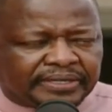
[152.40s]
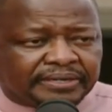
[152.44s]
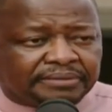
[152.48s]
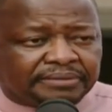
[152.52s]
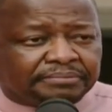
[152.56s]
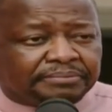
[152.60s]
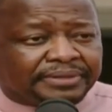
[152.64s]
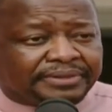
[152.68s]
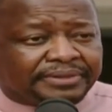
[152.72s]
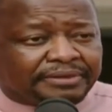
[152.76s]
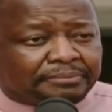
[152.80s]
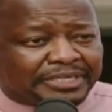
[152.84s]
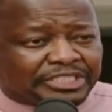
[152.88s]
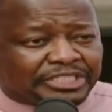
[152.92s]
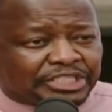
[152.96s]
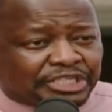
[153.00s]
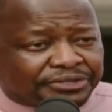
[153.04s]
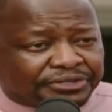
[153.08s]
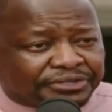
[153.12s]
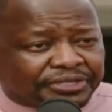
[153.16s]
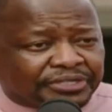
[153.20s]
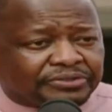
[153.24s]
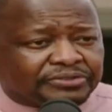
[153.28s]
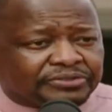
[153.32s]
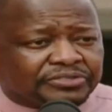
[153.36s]

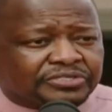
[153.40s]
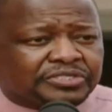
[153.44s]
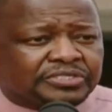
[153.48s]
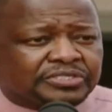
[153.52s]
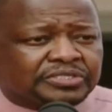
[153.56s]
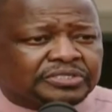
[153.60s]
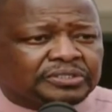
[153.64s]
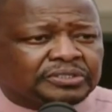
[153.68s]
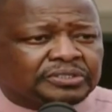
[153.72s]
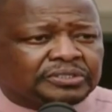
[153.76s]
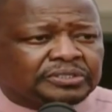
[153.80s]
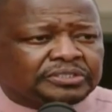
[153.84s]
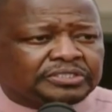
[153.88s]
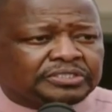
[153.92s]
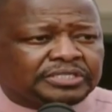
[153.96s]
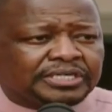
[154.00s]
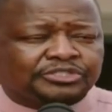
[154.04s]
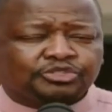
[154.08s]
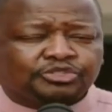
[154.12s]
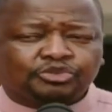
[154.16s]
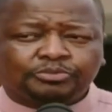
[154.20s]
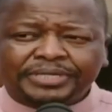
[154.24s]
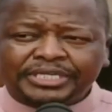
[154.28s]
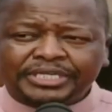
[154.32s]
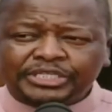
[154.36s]
materials, just
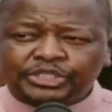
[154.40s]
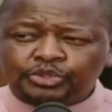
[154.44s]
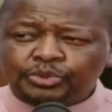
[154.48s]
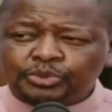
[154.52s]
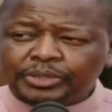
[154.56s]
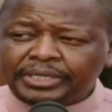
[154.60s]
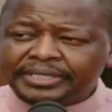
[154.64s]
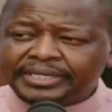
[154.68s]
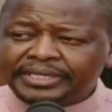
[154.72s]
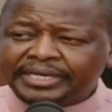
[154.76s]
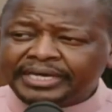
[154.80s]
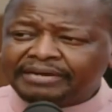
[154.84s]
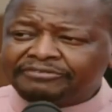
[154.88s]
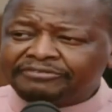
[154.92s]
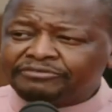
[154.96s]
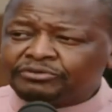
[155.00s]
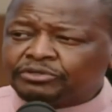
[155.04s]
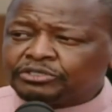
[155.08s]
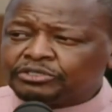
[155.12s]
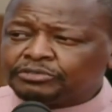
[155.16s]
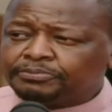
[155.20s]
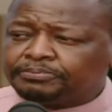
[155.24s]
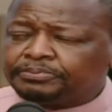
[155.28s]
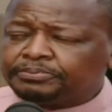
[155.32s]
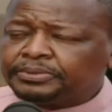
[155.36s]
to make sure they
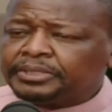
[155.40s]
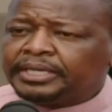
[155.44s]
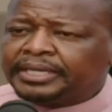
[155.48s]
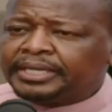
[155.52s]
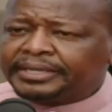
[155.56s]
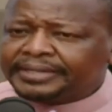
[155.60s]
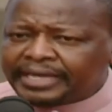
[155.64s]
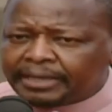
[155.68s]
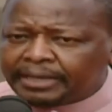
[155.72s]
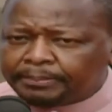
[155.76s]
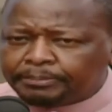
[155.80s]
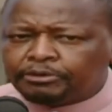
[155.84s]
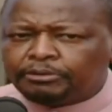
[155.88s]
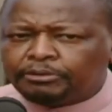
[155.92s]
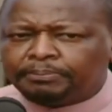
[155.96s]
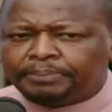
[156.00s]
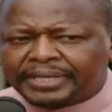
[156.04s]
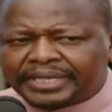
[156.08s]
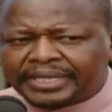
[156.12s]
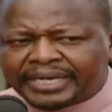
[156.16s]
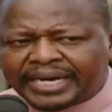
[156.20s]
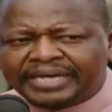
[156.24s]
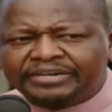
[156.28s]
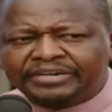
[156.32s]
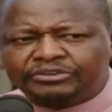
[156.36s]
are properly
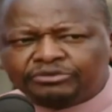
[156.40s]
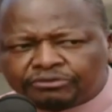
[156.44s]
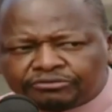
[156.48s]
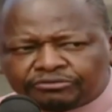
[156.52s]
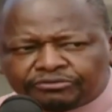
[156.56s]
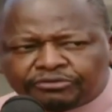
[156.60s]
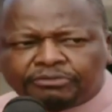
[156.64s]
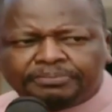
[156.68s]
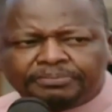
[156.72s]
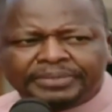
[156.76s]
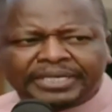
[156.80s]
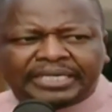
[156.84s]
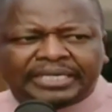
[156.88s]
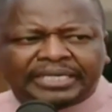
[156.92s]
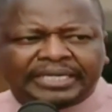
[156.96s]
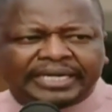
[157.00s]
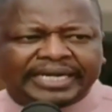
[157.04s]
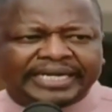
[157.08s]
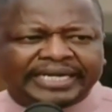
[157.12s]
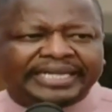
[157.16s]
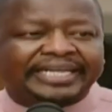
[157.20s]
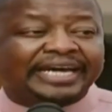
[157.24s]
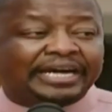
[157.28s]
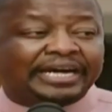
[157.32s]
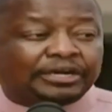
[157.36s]
hydrophobic
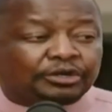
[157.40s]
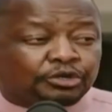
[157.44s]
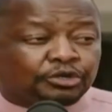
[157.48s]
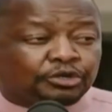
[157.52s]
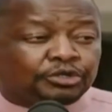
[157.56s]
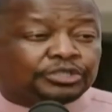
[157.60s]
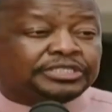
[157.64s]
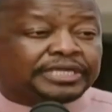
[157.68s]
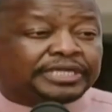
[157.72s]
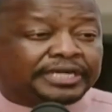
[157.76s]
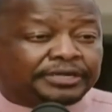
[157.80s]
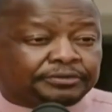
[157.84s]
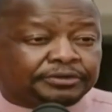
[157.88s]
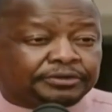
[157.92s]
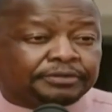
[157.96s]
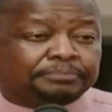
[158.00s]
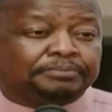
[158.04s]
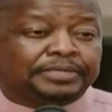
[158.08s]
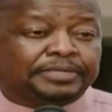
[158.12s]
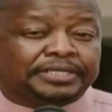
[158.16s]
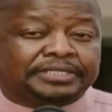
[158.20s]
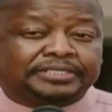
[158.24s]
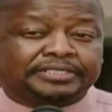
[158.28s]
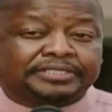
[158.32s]
and they are good equipment.